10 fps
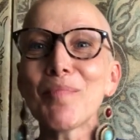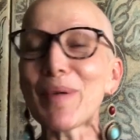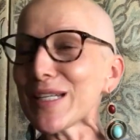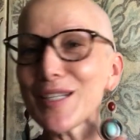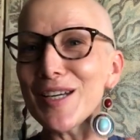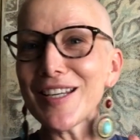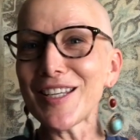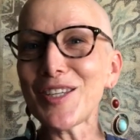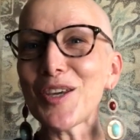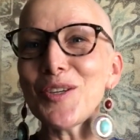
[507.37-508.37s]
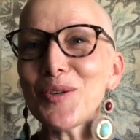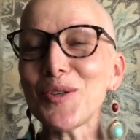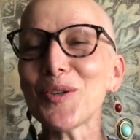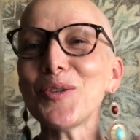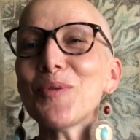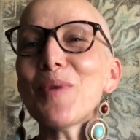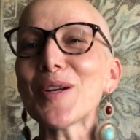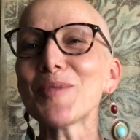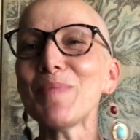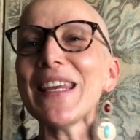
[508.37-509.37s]
But you
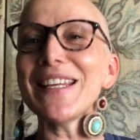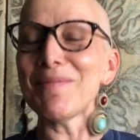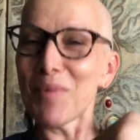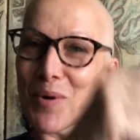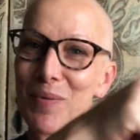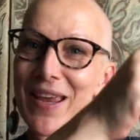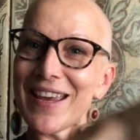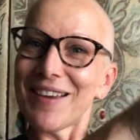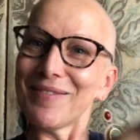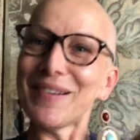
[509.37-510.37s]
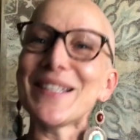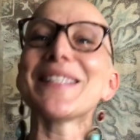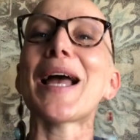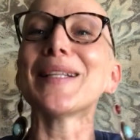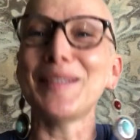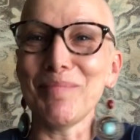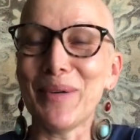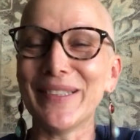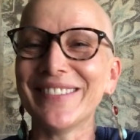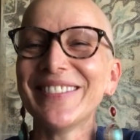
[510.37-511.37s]
won't be anymore where the starting
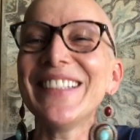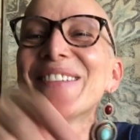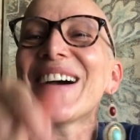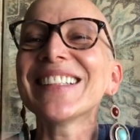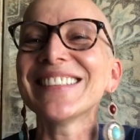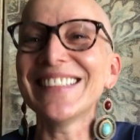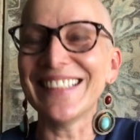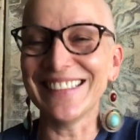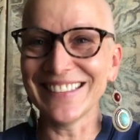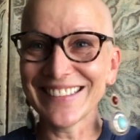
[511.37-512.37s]
point, where you are today.